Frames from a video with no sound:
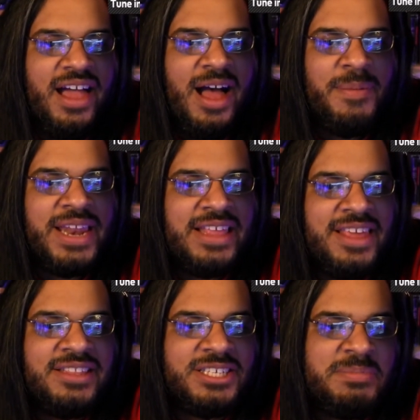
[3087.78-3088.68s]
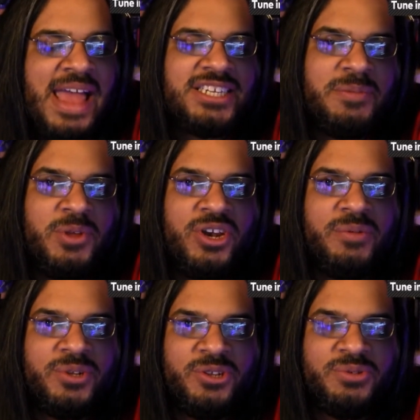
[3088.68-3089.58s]
I mean, I think the Smash community
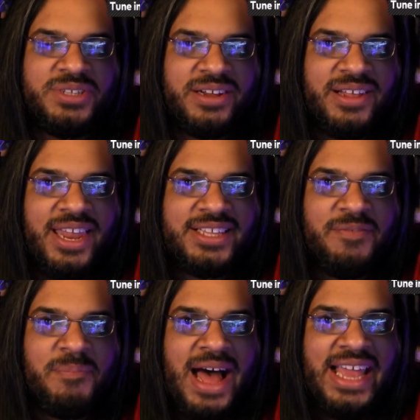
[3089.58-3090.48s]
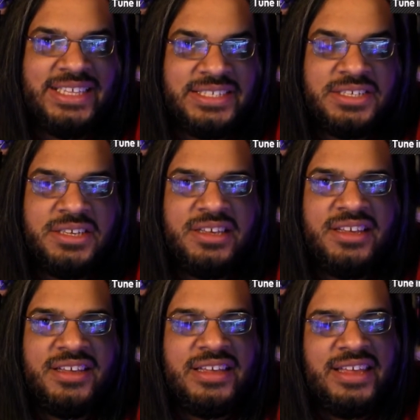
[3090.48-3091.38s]
would lose their collective minds
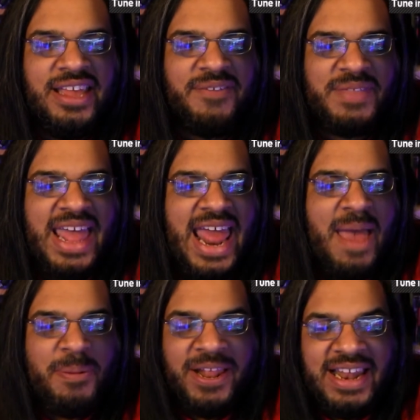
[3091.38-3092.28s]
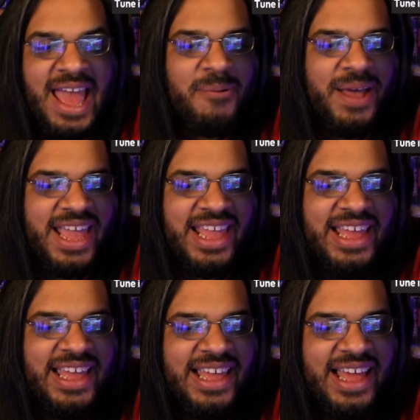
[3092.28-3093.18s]
if that happened that way.
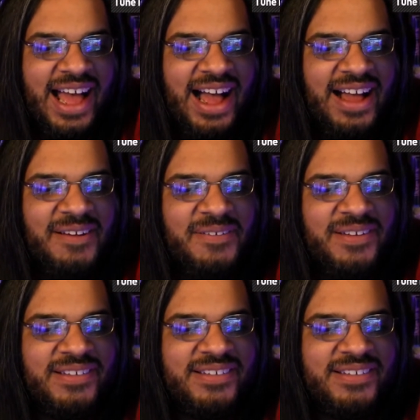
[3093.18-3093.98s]
Because